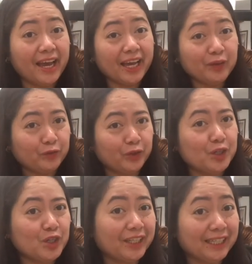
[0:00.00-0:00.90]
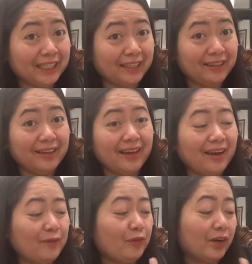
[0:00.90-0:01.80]
Unfortunately,
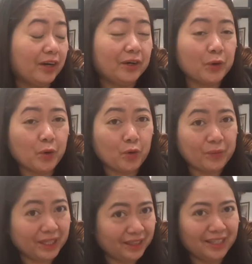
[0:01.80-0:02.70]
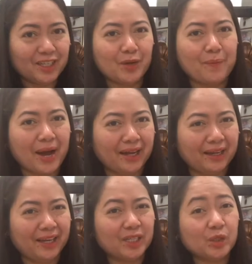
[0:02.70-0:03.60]
for our home, hindi siya
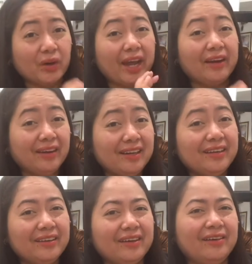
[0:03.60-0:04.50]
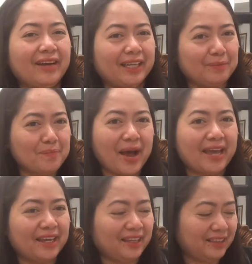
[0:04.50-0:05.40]
bagay. So, I really regret
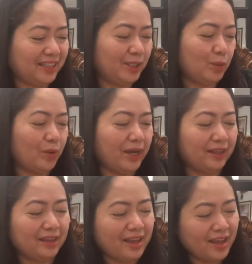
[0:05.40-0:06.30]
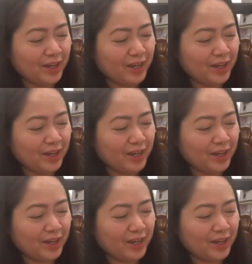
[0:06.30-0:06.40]
buying this one.